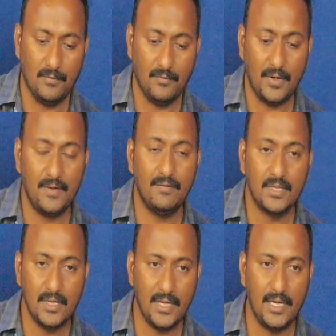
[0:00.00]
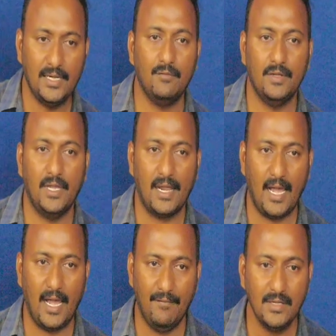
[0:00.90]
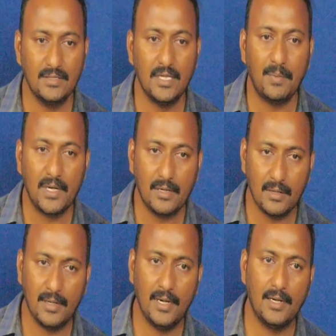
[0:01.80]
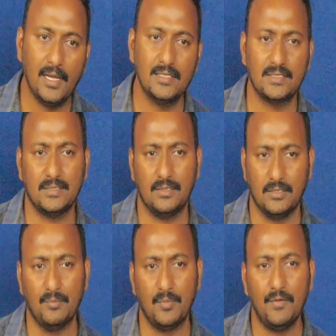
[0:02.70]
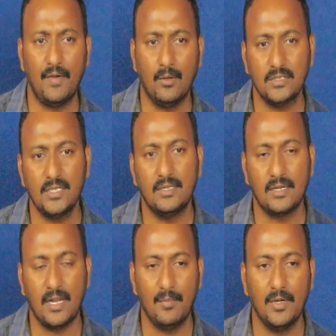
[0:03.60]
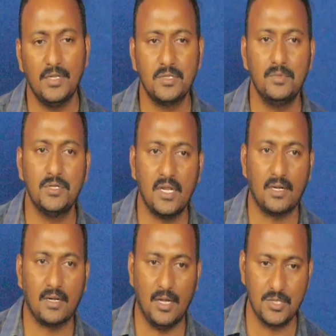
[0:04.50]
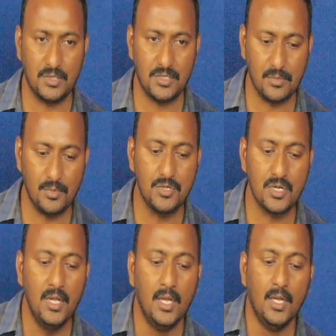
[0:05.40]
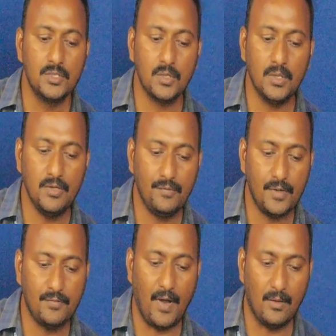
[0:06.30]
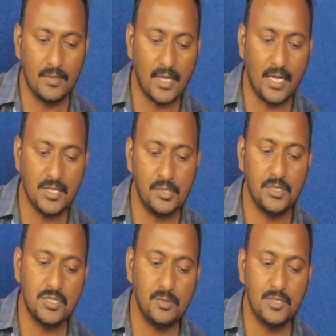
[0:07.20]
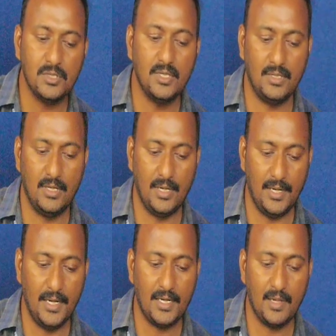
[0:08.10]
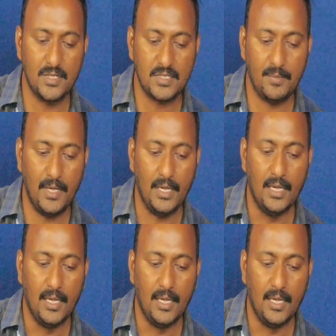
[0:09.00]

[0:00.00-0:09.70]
whatever the data we are having, that particular data is simply follows either normal distribution or Gaussian distribution. So if it follows the Gaussian distribution, then data must be